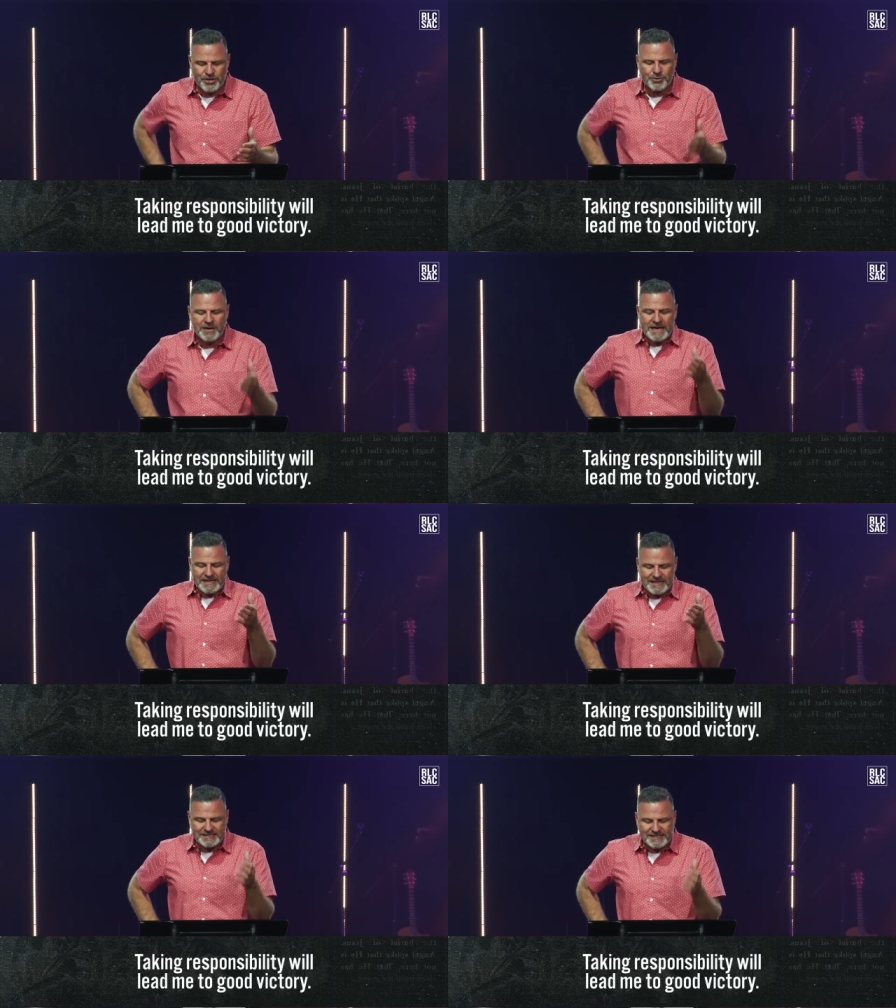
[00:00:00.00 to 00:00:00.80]
you,
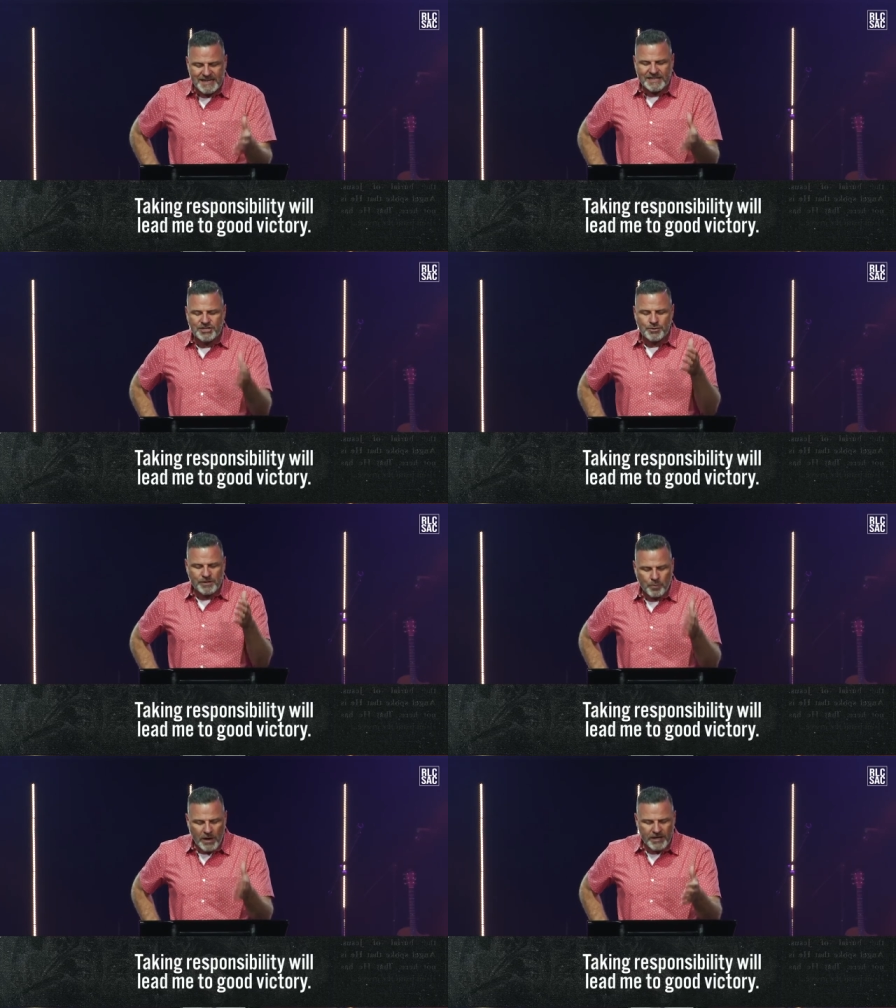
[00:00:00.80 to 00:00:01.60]

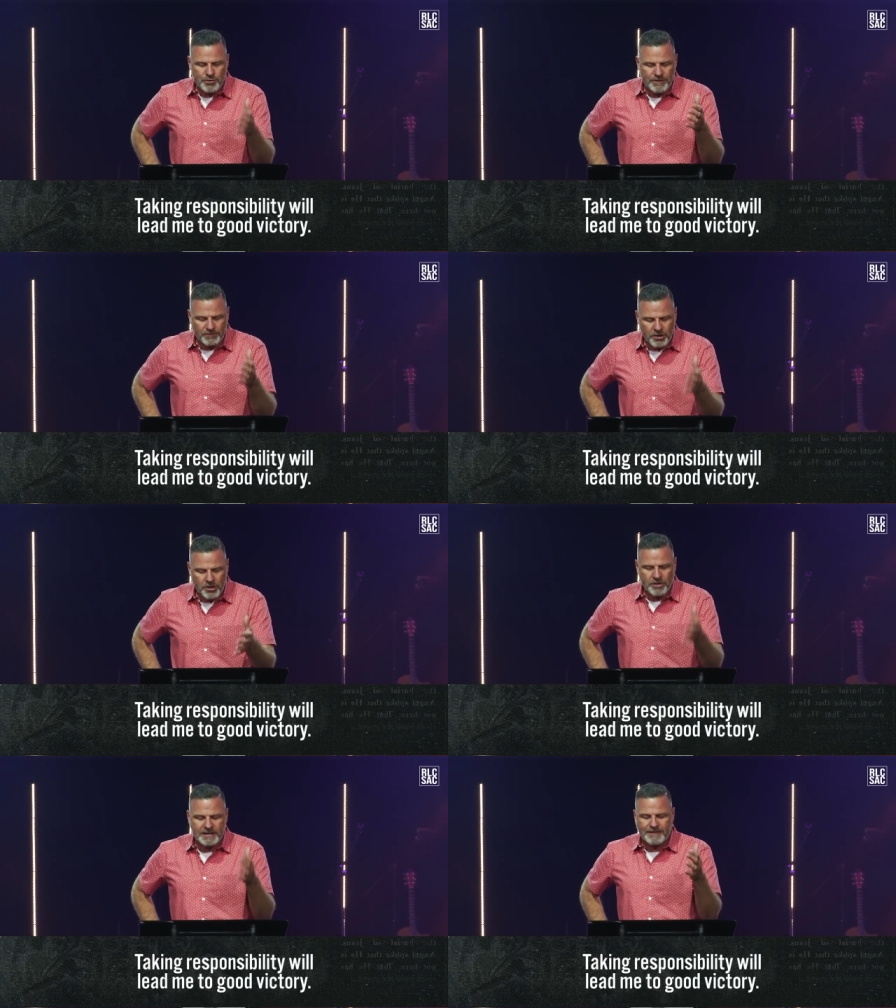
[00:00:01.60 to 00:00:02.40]
continue in what you have
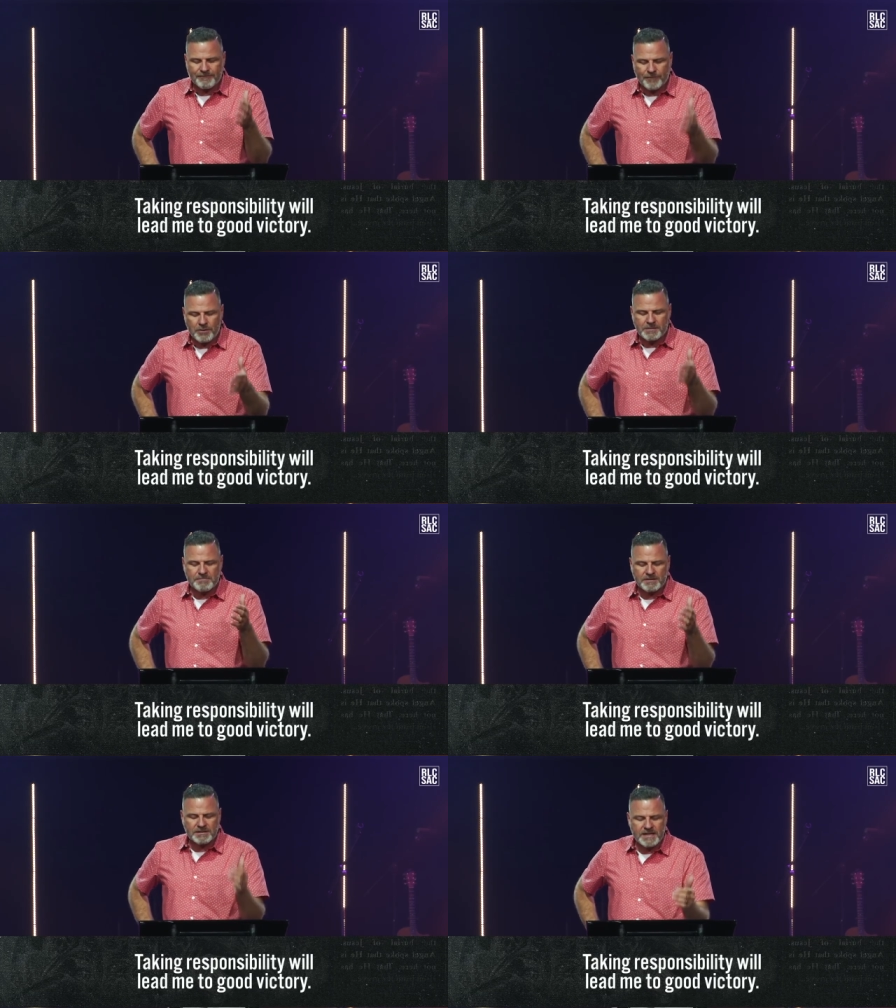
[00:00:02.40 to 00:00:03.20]
learned and have
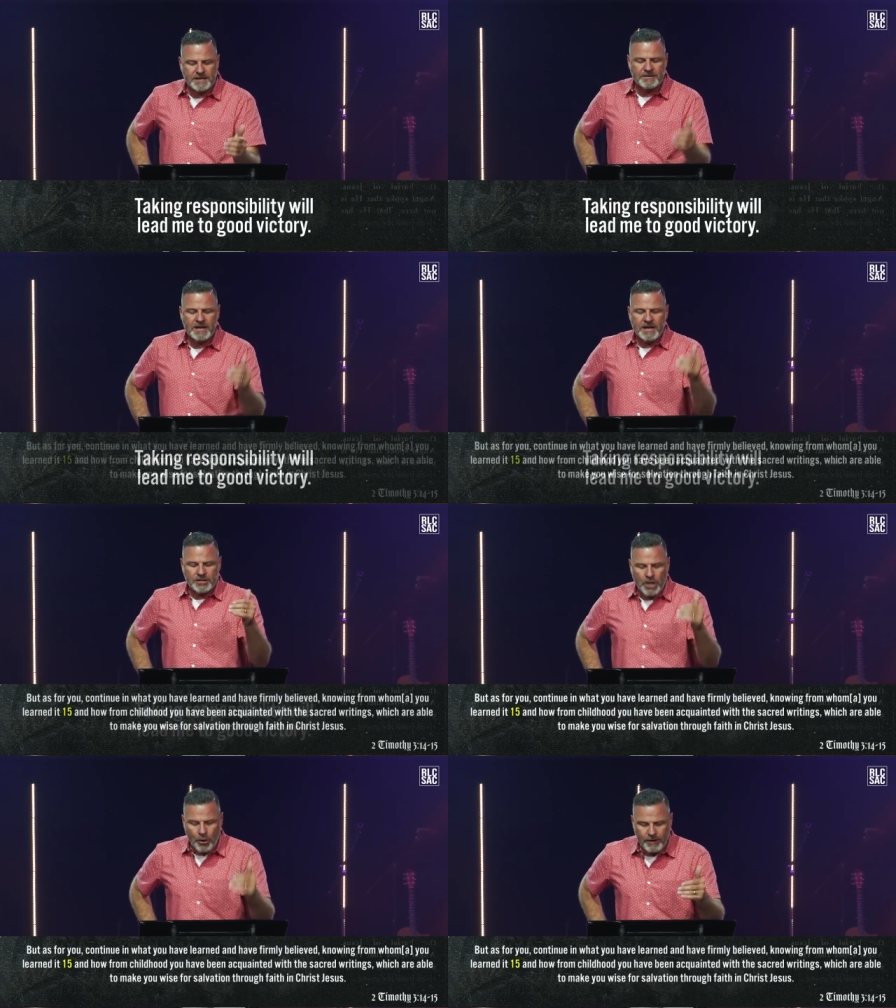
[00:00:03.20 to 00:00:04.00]
firmly believed,
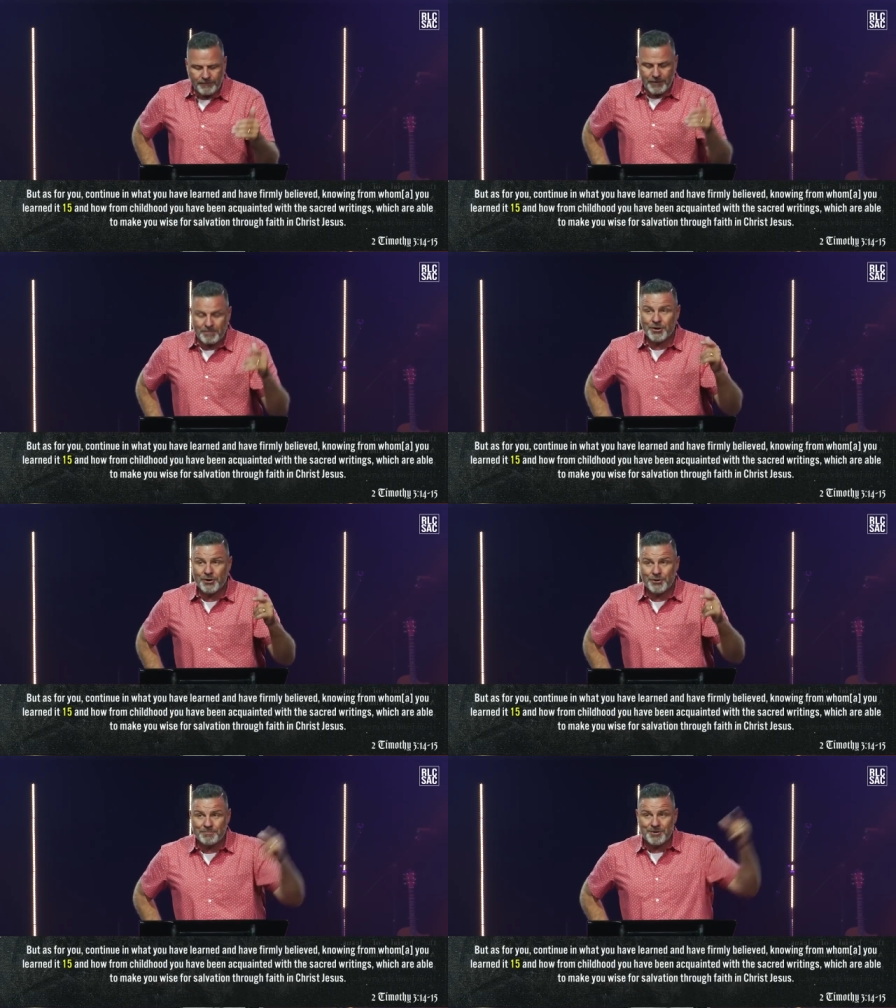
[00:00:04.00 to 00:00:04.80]
knowing from
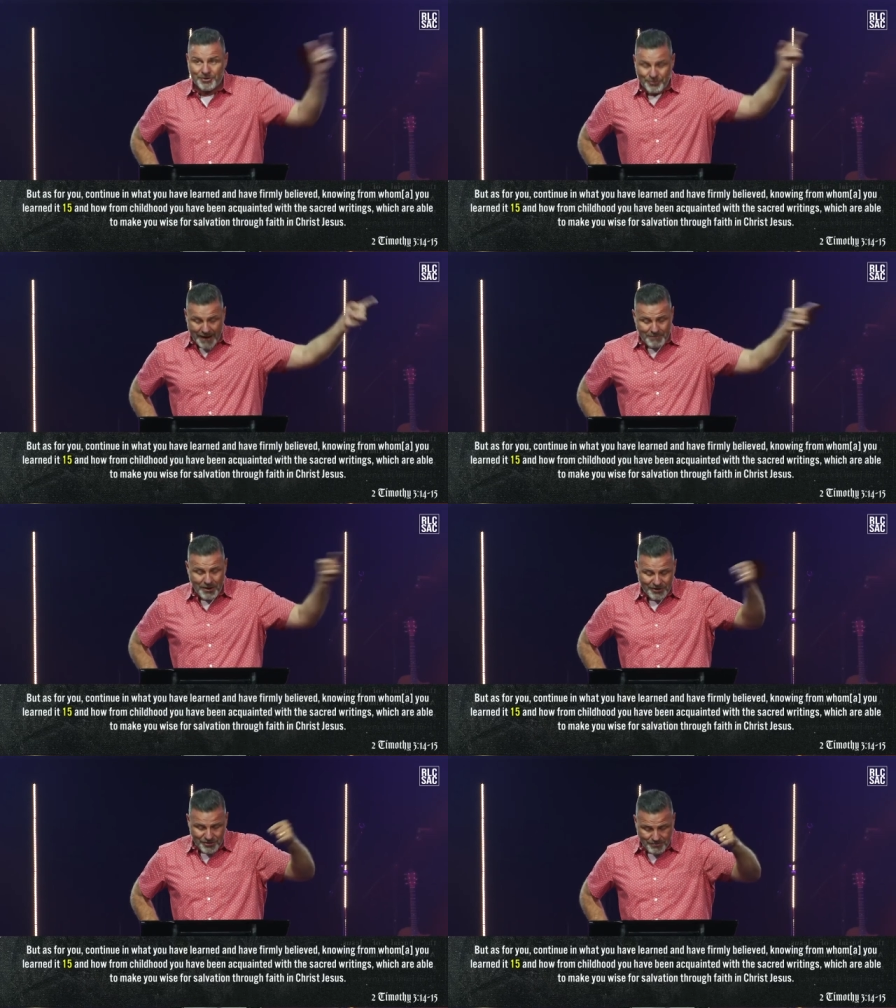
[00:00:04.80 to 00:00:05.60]
whom, your
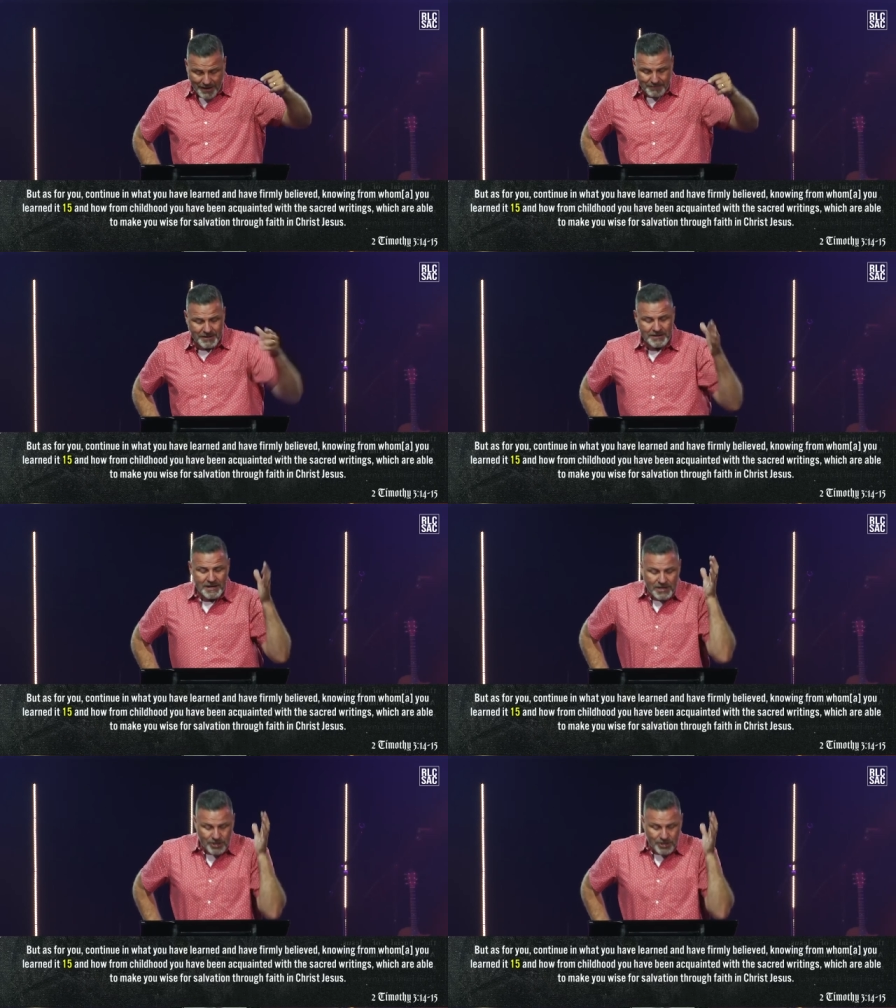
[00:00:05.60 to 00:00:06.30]
grandma and your mama,